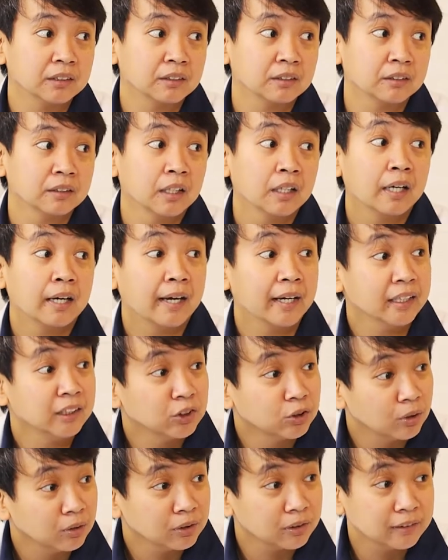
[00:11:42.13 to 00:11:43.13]
is high
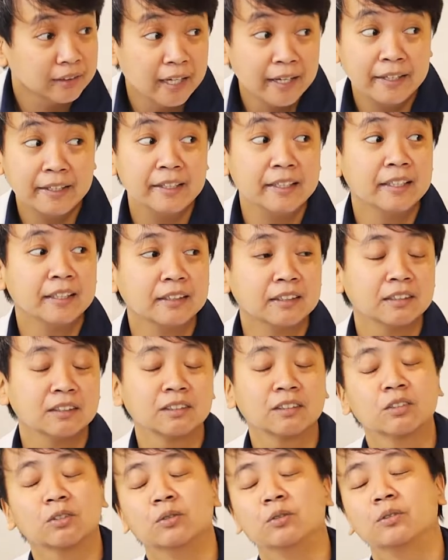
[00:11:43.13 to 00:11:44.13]
salt diet.
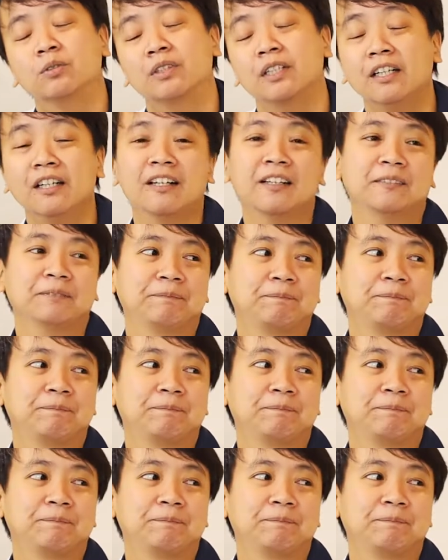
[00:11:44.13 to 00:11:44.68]
So kana.